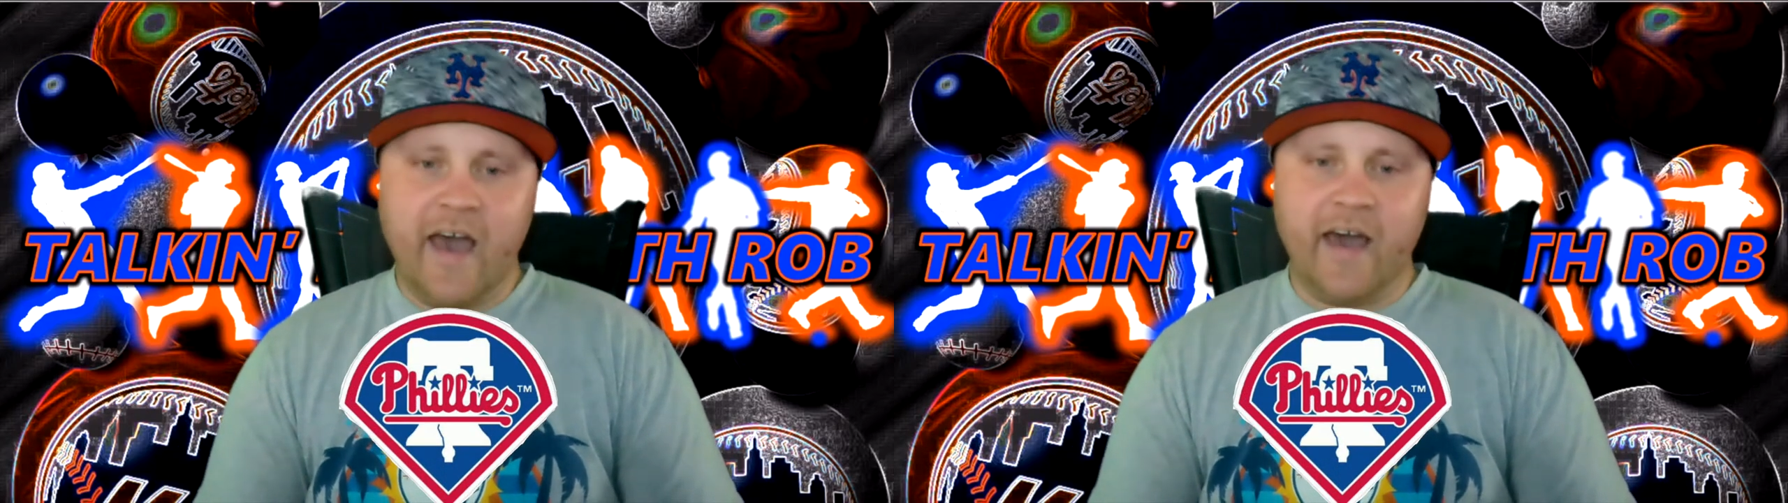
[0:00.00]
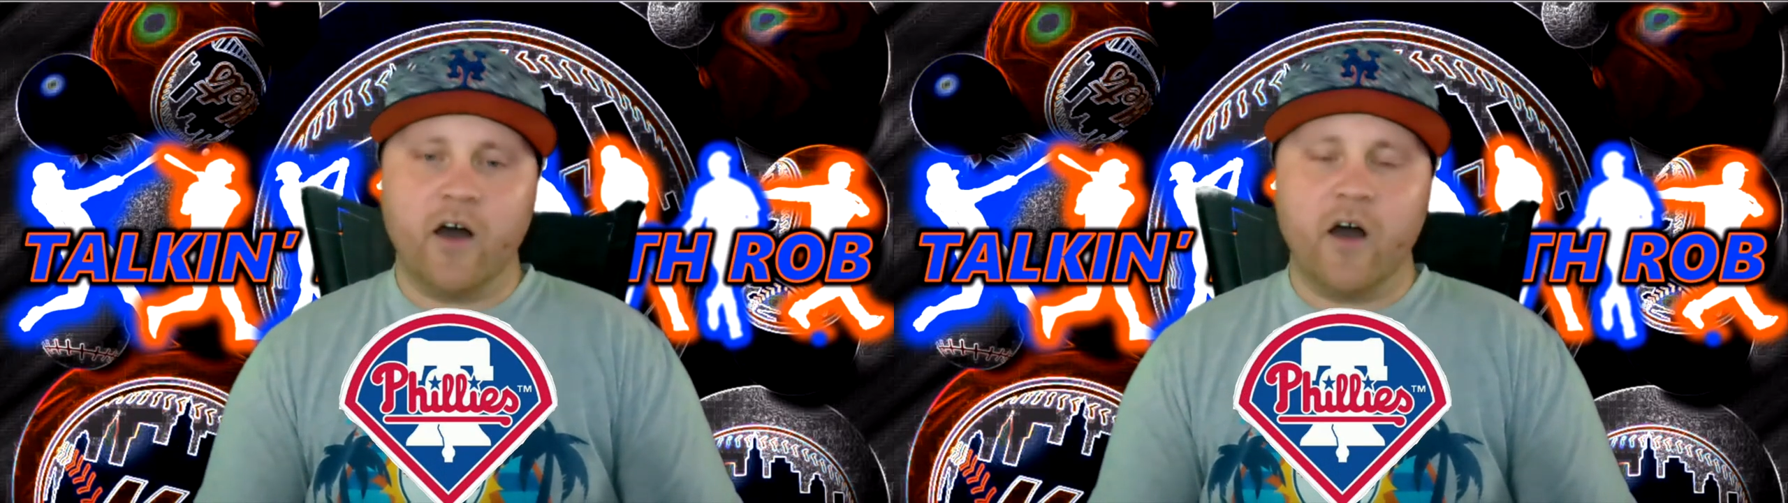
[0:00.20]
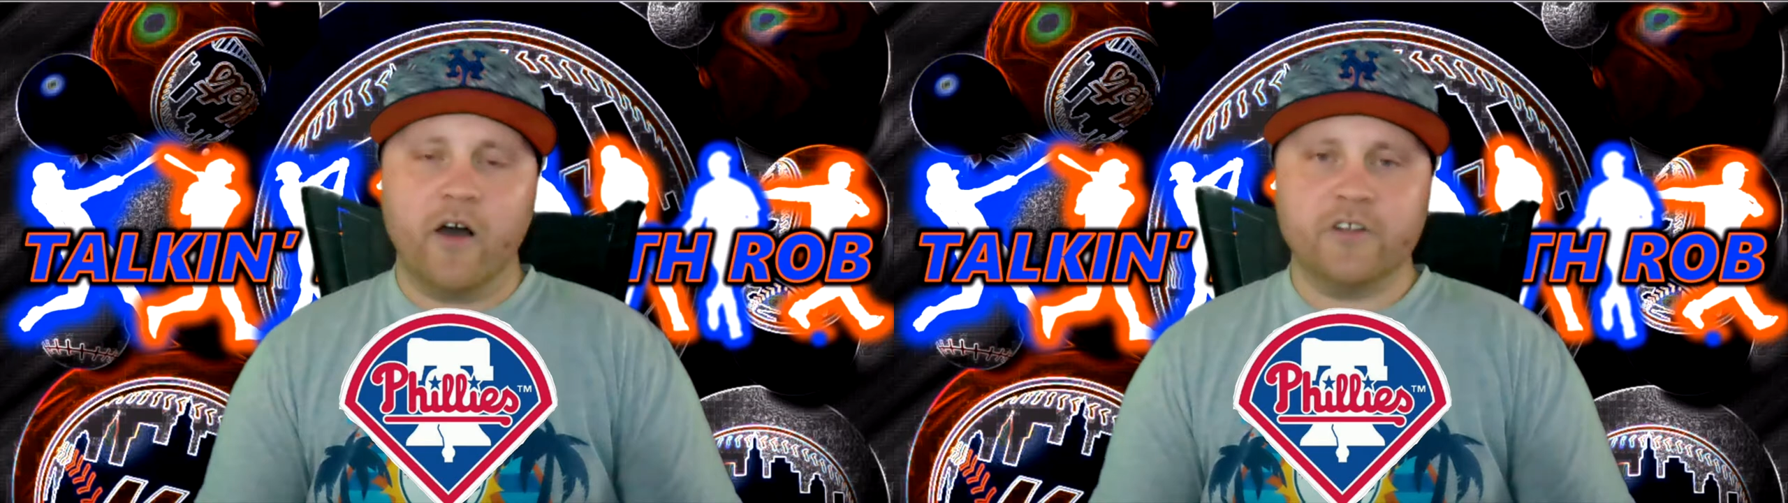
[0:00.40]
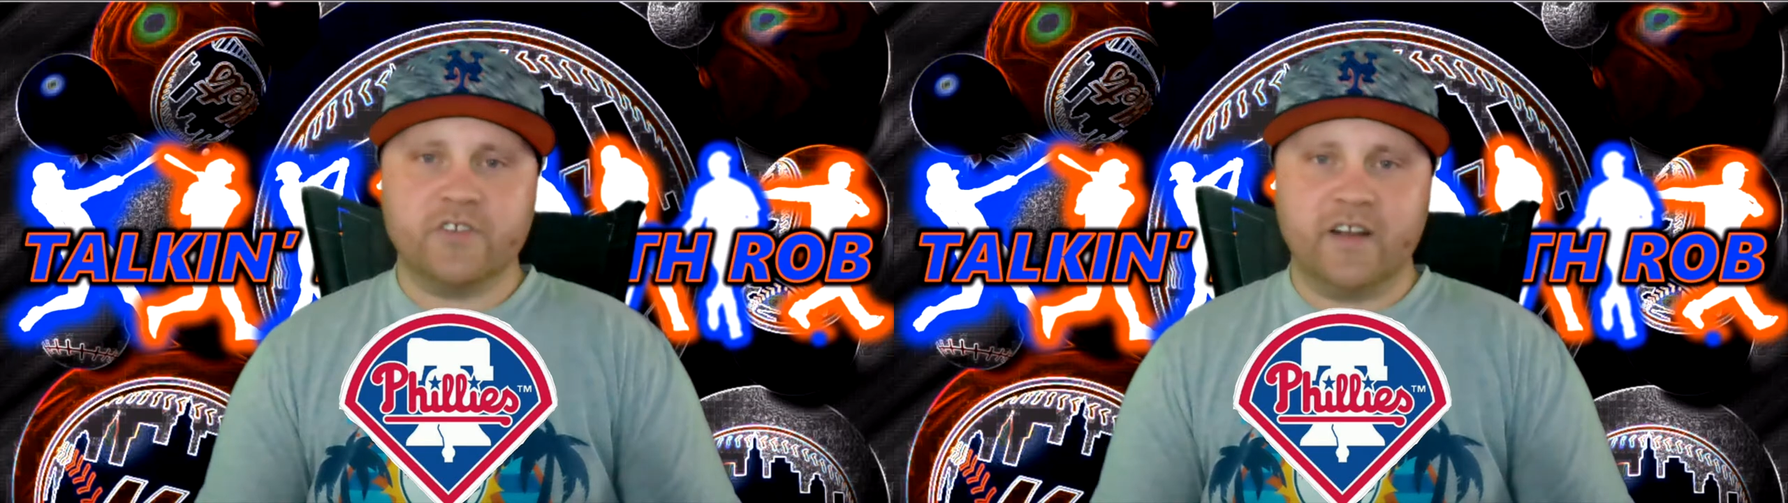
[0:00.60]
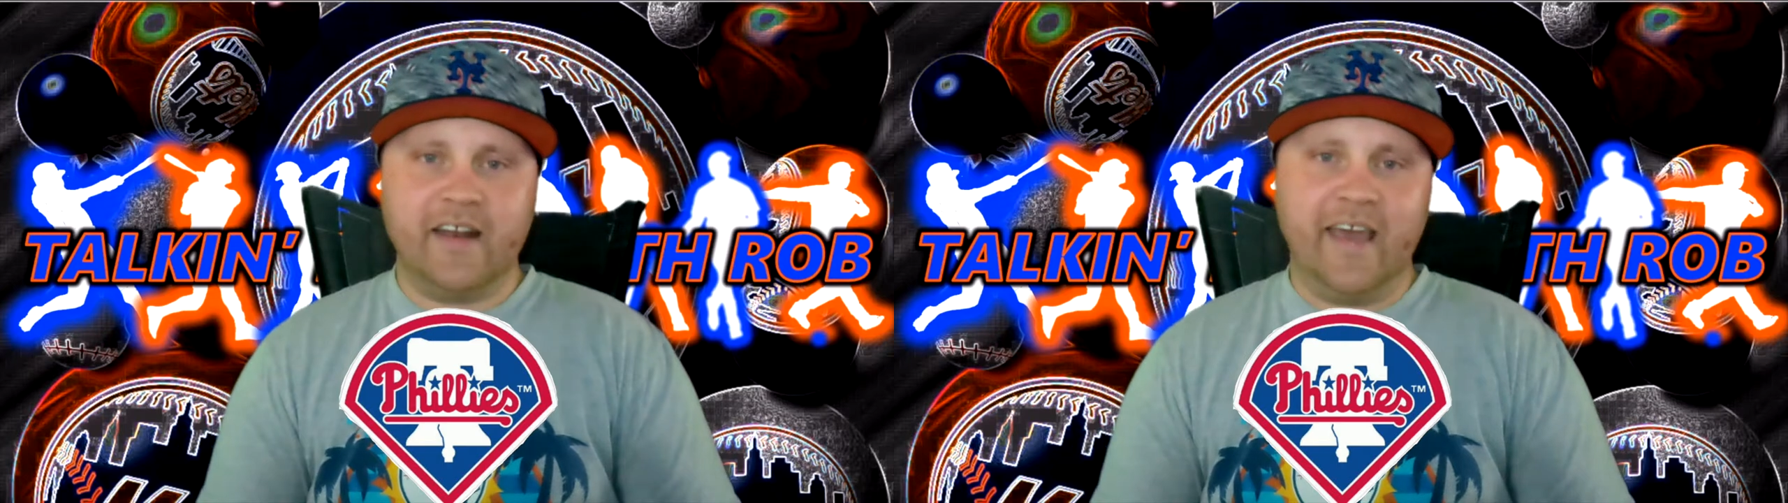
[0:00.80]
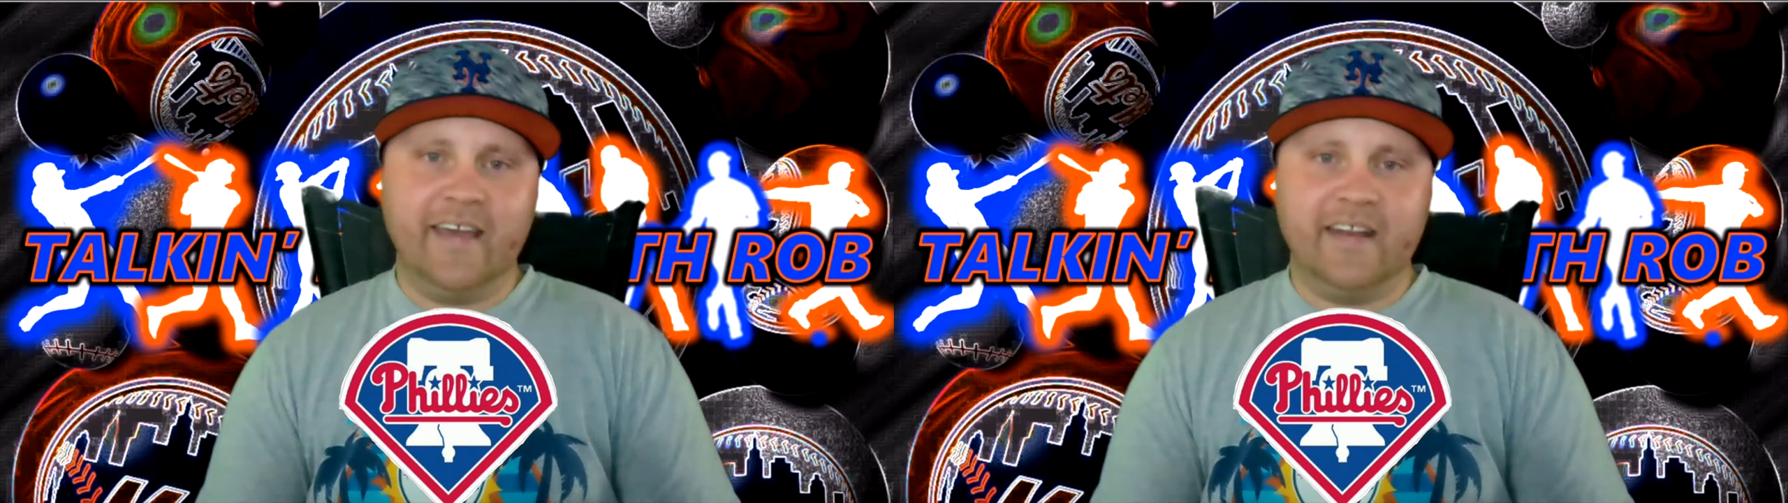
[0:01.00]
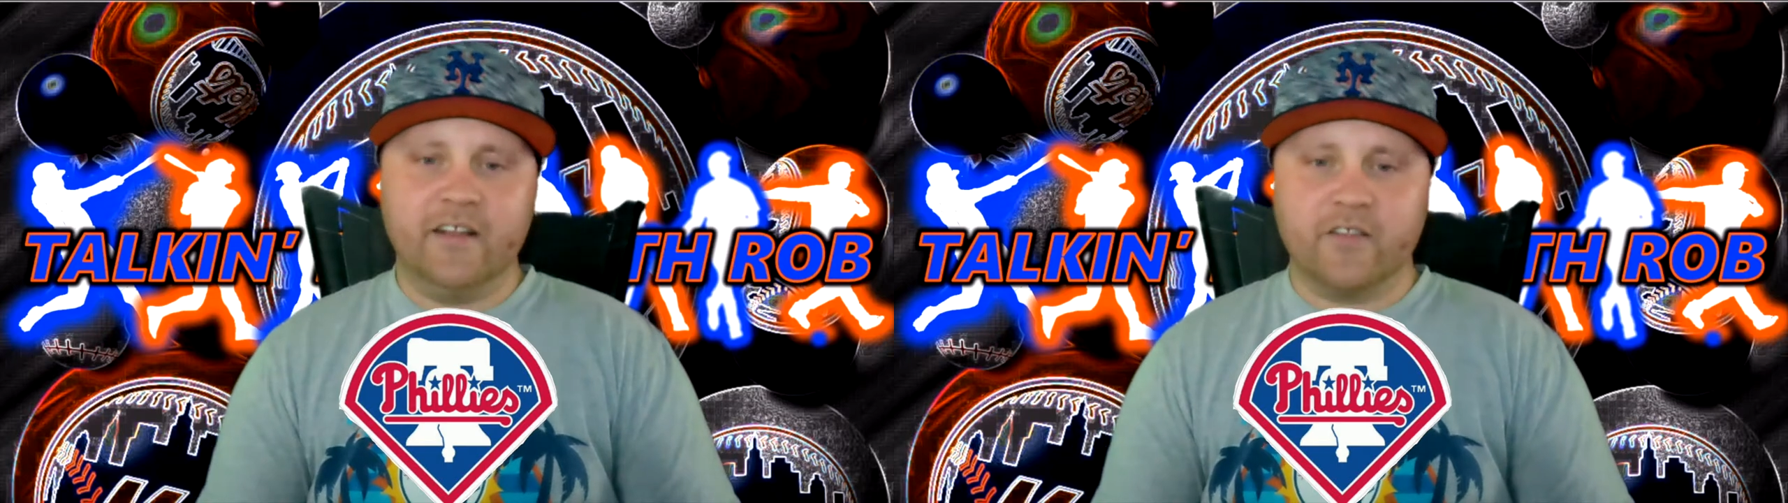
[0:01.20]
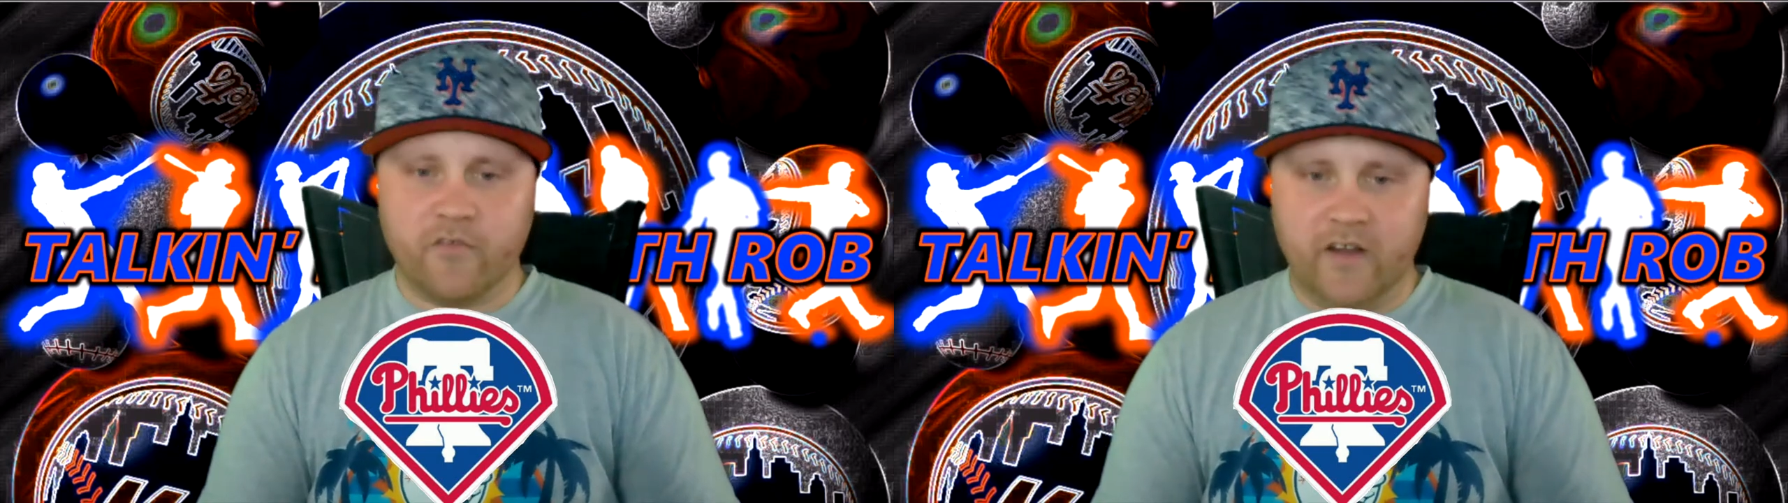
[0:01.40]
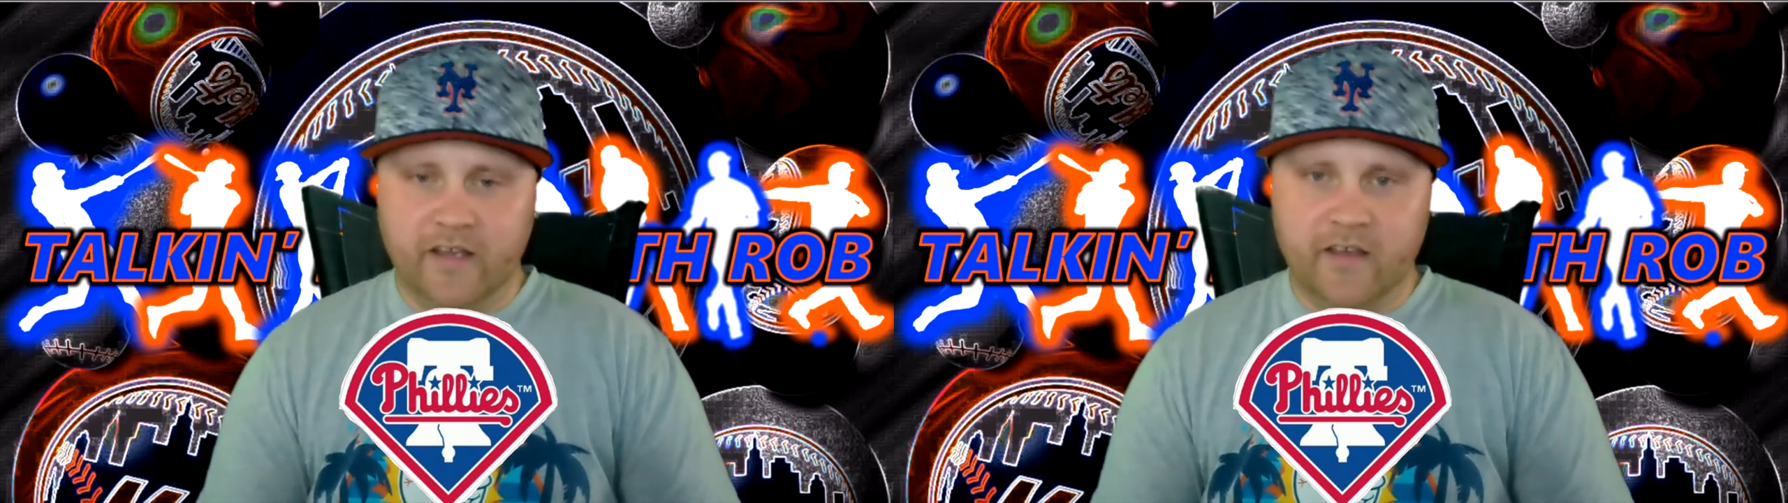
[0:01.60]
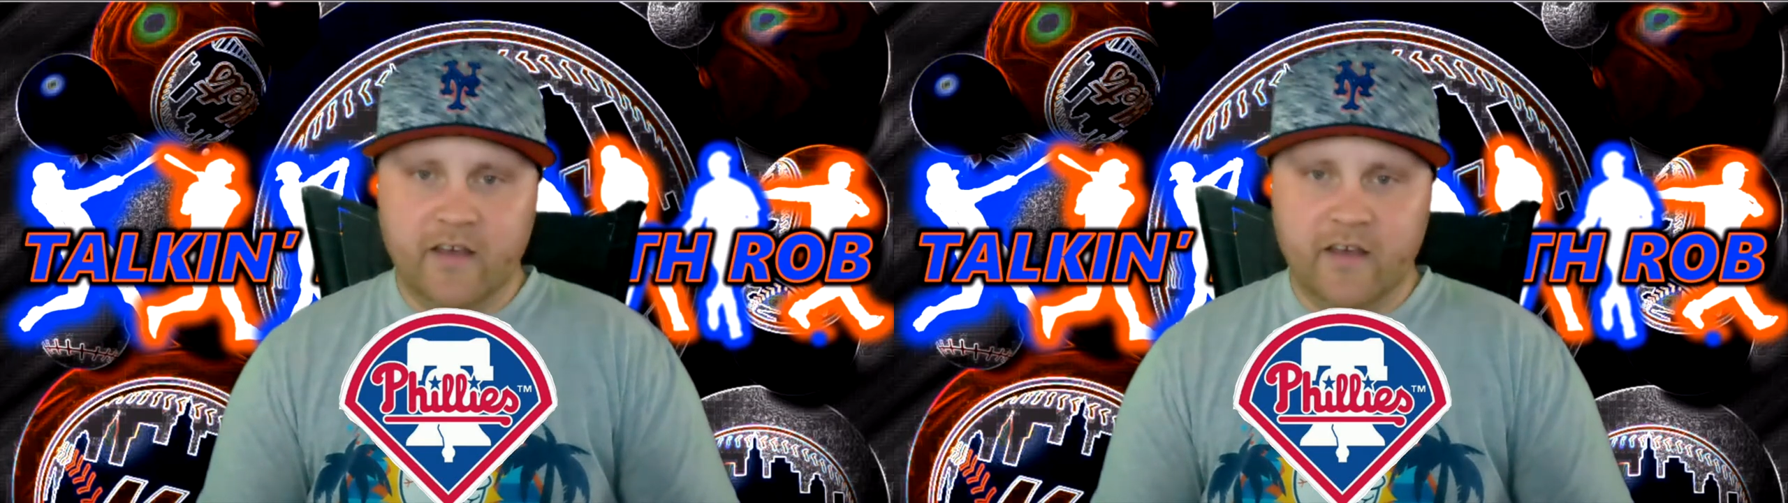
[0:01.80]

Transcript: at 183.